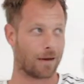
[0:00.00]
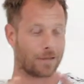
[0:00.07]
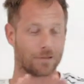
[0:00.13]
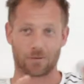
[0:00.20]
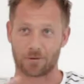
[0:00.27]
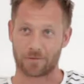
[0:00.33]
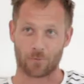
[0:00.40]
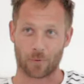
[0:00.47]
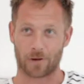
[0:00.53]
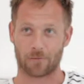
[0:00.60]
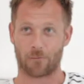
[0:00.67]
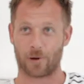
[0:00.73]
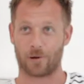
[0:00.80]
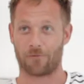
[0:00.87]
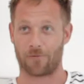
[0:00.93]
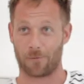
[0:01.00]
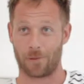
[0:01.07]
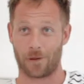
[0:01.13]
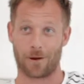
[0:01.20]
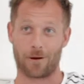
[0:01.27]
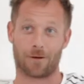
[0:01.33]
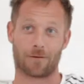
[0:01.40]
I sort of went from
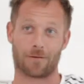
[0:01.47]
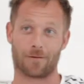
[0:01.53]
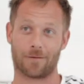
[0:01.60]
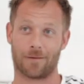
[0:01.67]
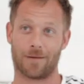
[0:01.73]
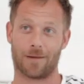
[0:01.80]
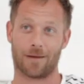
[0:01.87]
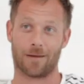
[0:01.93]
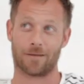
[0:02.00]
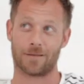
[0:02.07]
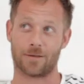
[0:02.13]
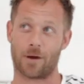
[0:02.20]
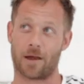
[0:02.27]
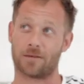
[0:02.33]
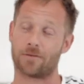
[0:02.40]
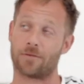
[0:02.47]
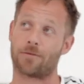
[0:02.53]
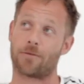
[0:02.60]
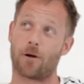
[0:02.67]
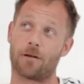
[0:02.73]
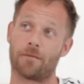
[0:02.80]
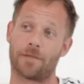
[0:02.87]
there. And so I sort
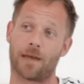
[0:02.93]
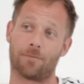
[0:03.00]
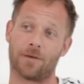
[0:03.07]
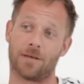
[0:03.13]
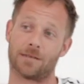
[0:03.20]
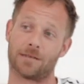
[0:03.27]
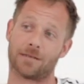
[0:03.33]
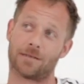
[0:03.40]
of thought of that piece